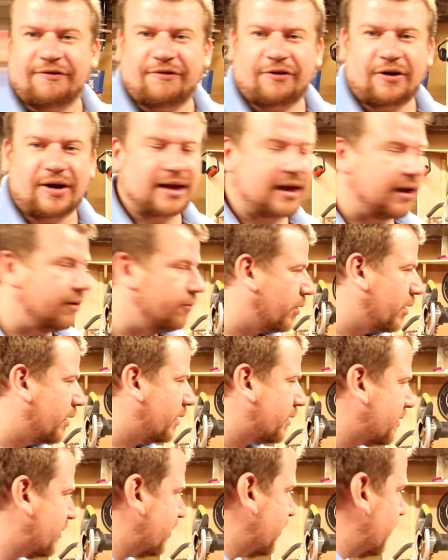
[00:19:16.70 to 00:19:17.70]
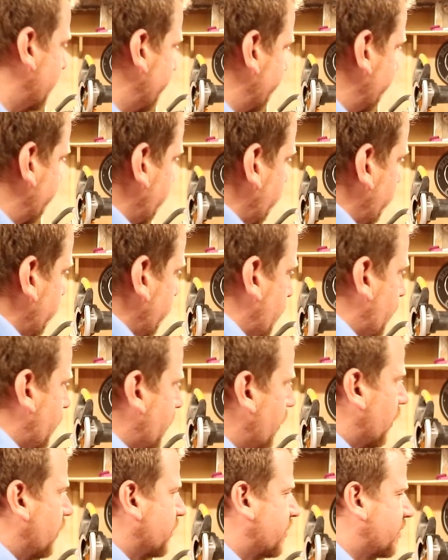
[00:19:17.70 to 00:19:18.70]
freaking works.
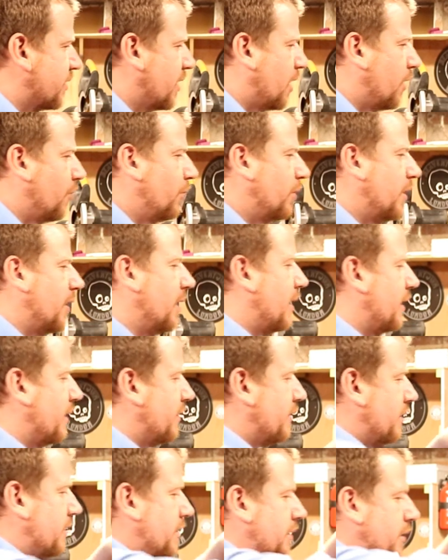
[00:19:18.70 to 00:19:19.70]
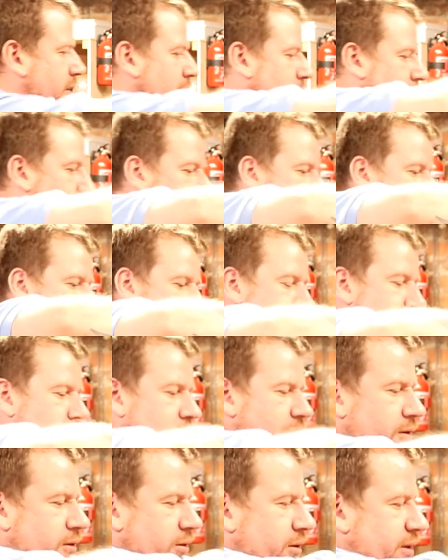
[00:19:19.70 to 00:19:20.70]
So
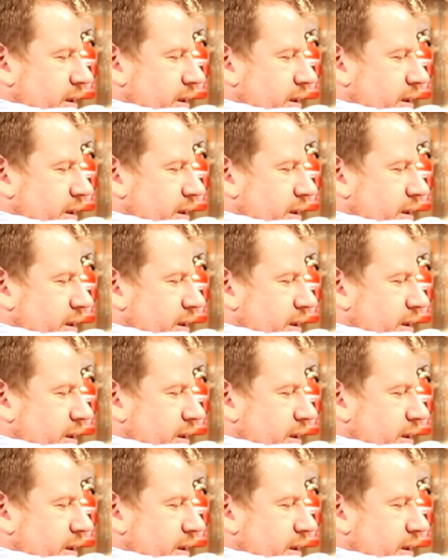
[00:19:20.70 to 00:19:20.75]
pull all